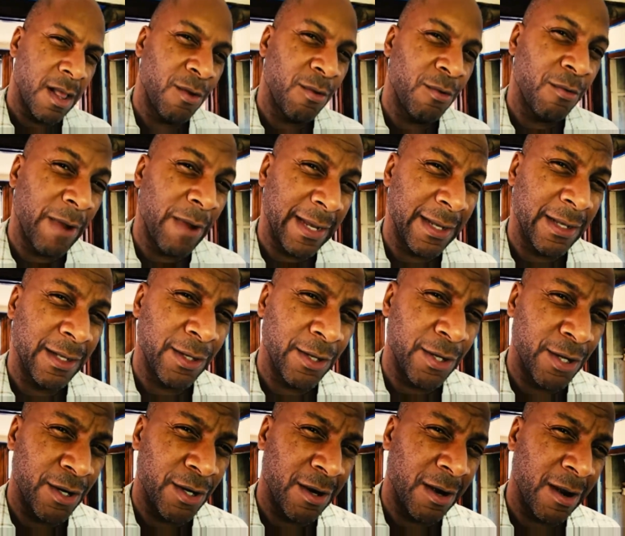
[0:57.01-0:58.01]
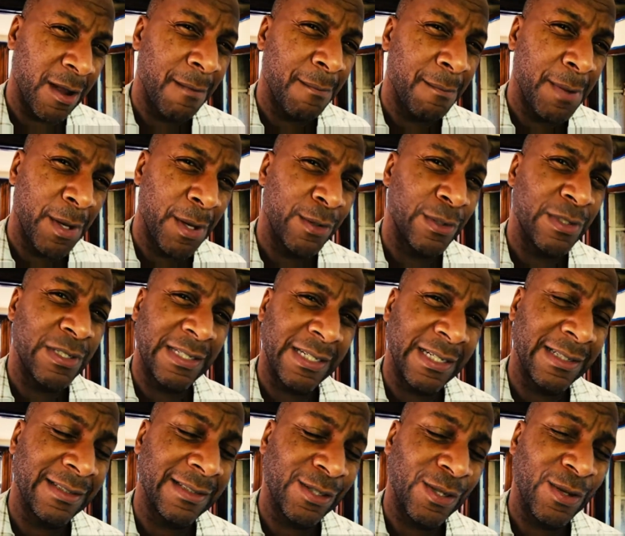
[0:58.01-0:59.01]
regular
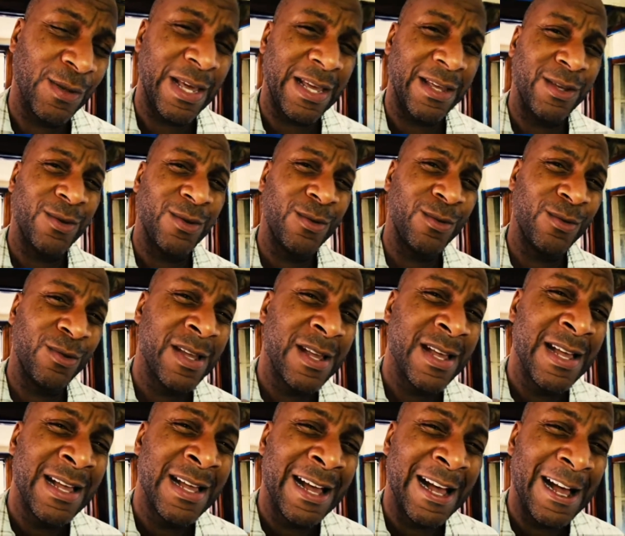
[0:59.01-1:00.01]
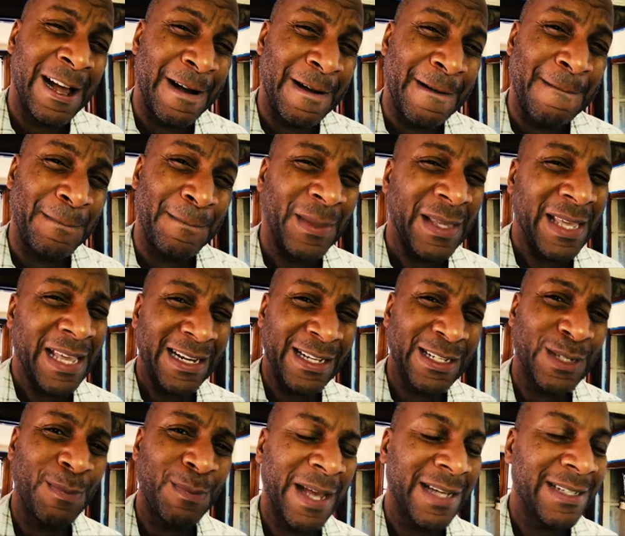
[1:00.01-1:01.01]
posting so that you can
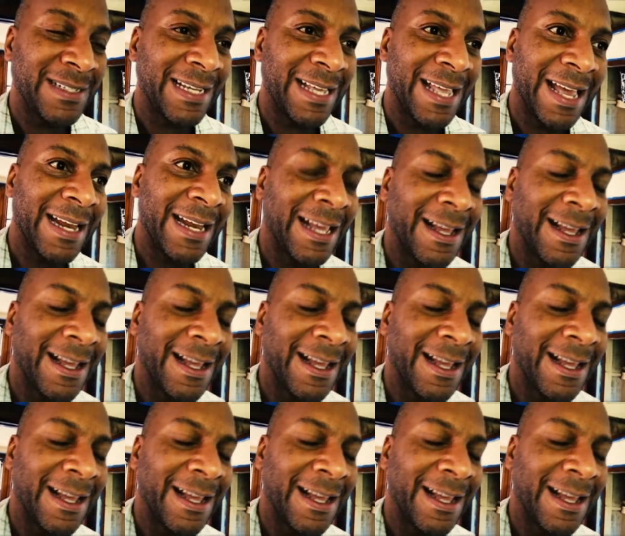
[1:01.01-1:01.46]
expect to get